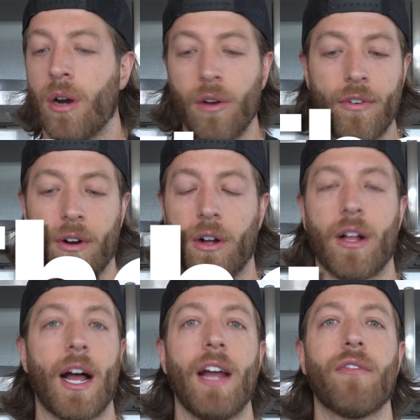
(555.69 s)

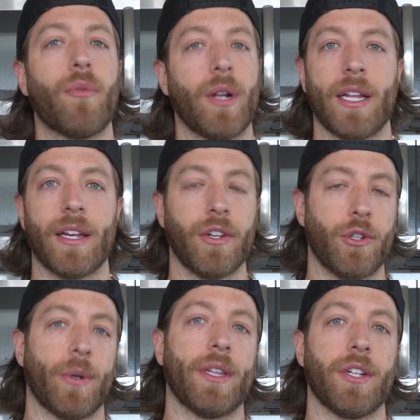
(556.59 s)
Overall, I have really
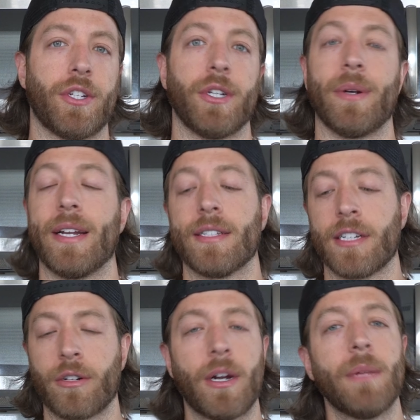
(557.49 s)
enjoyed this shoe. It is
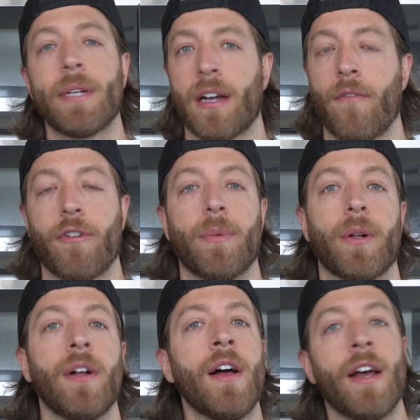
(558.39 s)
incredibly
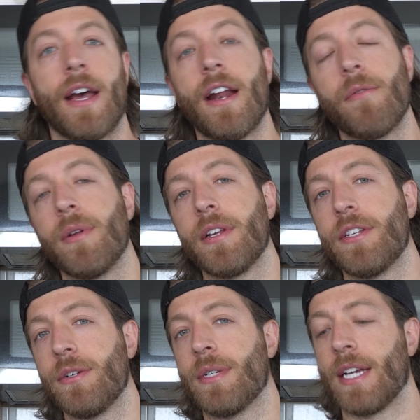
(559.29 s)
comfortable, and I really
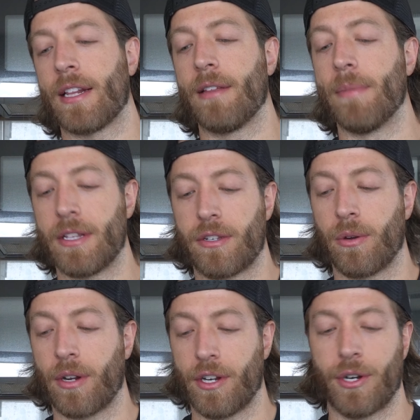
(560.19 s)
do dig the
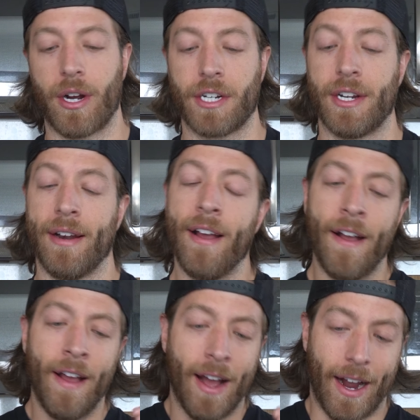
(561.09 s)
midsole construction.
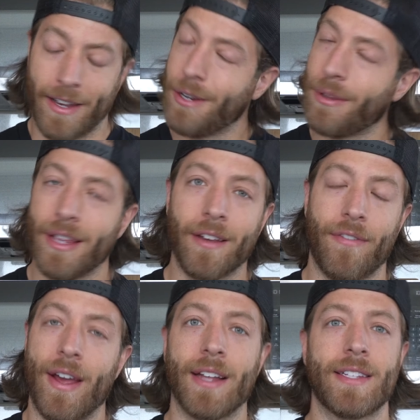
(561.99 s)
I do think
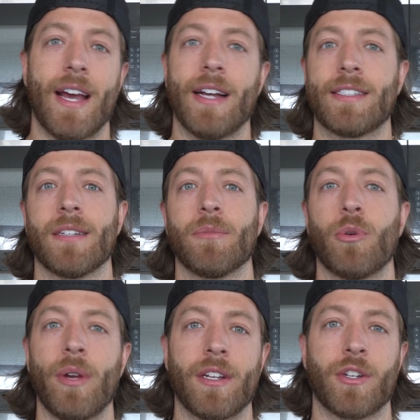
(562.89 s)
Vans has some
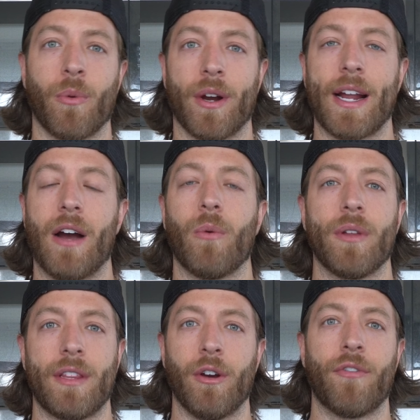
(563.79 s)
tweaks to work out
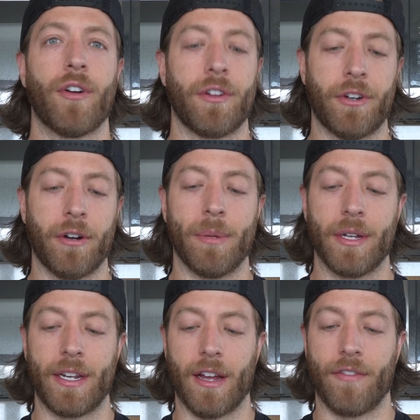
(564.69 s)
with the overall
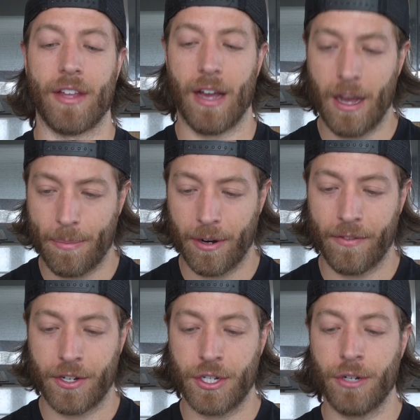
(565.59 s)
durability of the upper of
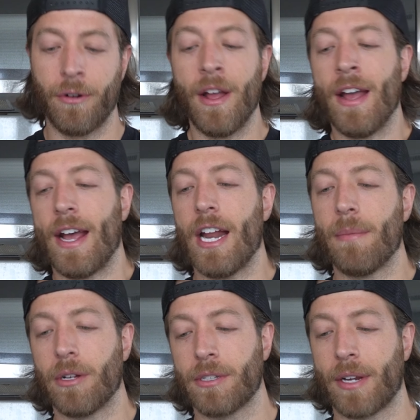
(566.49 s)
the shoe, and
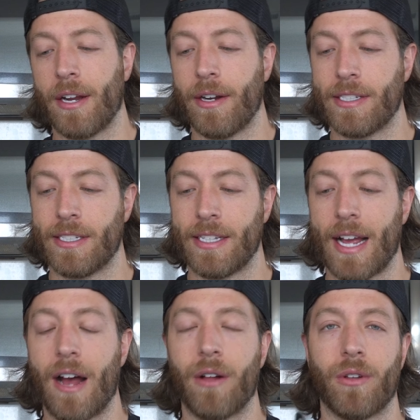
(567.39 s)
I'm also curious to see
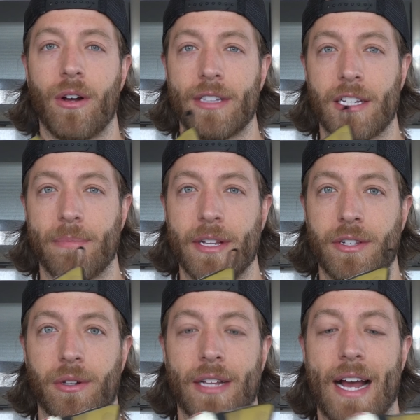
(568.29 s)
how long this
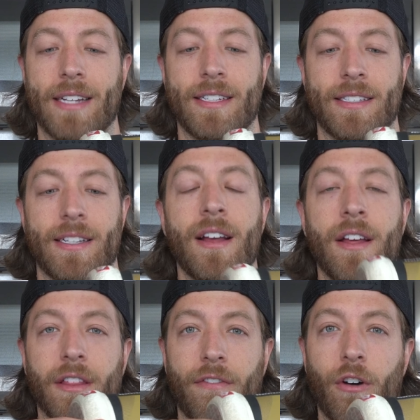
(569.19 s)
midsole lasts since
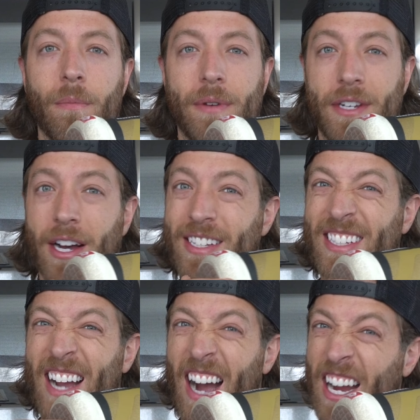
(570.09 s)
the foam does
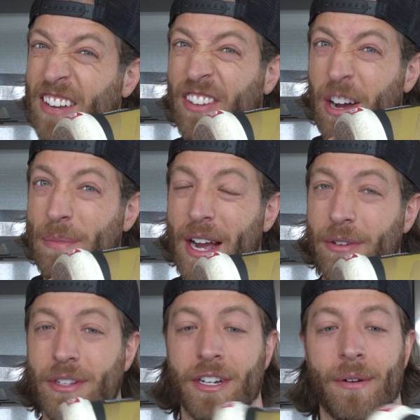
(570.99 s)
kind of come down
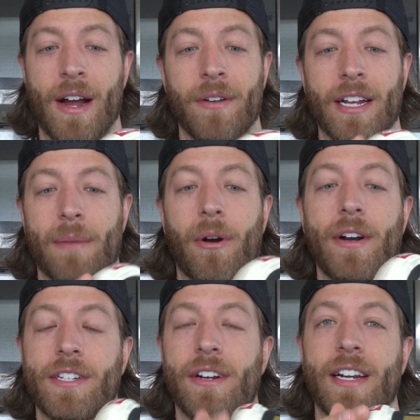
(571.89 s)
to the ground. Like I'm
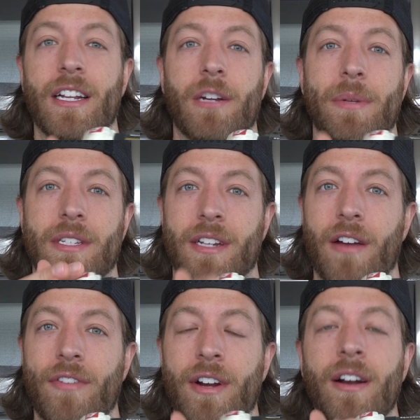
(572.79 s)
already starting to get a little bit of
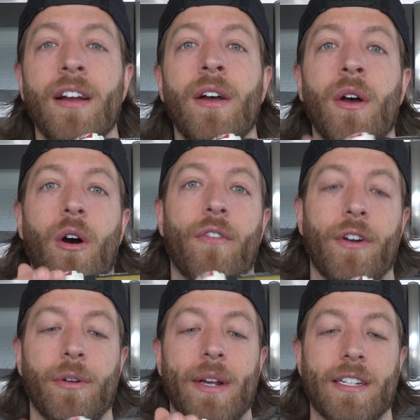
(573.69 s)
scuff here over
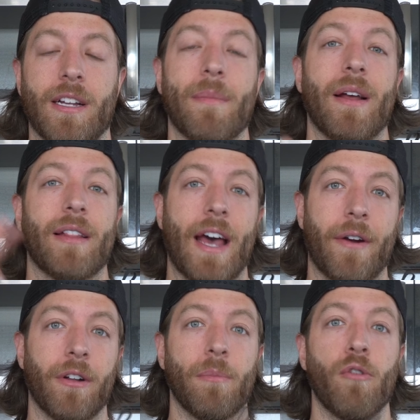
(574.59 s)
doing some
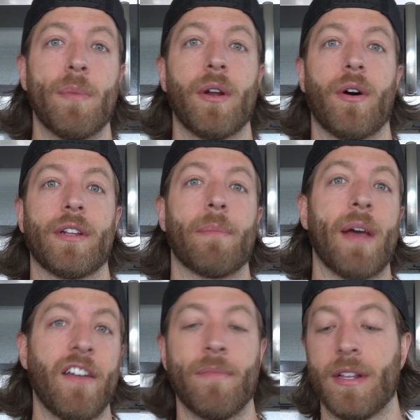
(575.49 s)
lateral movement on the
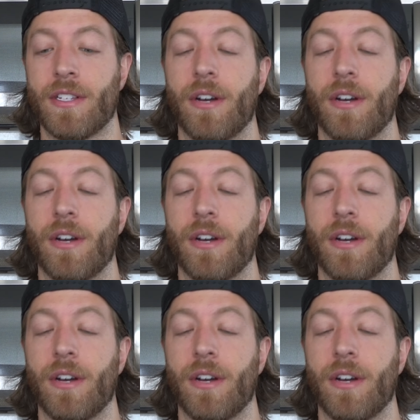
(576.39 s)
pavement.